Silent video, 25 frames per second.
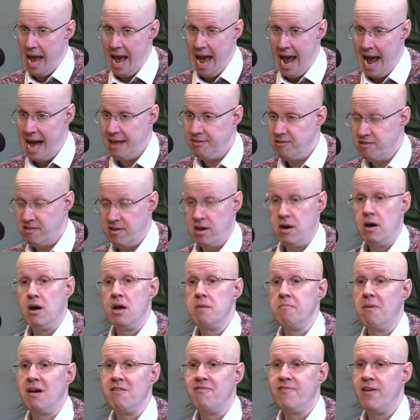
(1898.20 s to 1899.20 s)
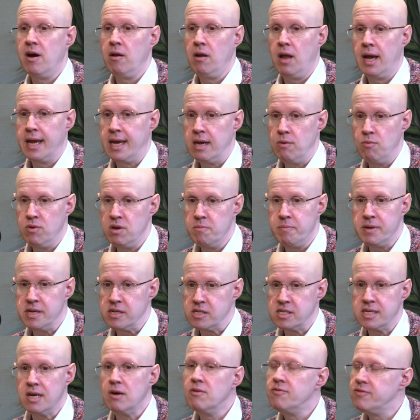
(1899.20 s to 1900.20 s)
At the time, I felt like it would have been a
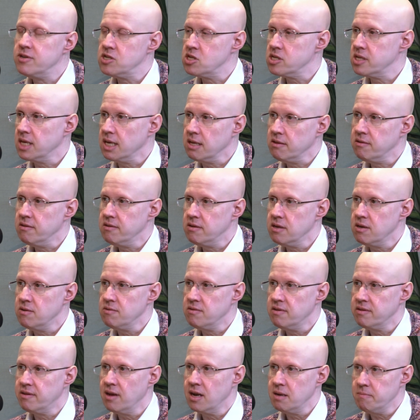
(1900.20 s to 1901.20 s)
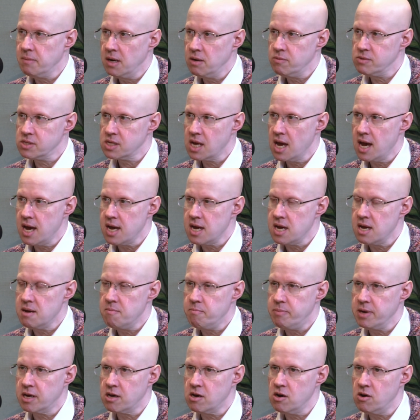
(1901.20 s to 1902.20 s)
selfish thing to do, to tell him I was gay,
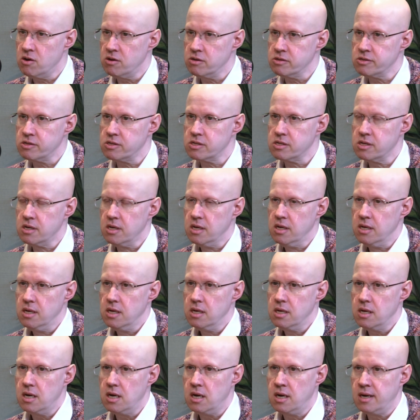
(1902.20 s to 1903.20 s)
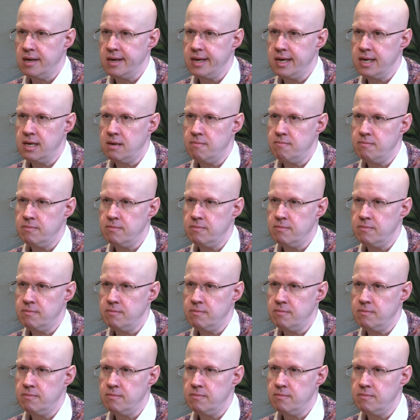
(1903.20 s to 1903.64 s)
because I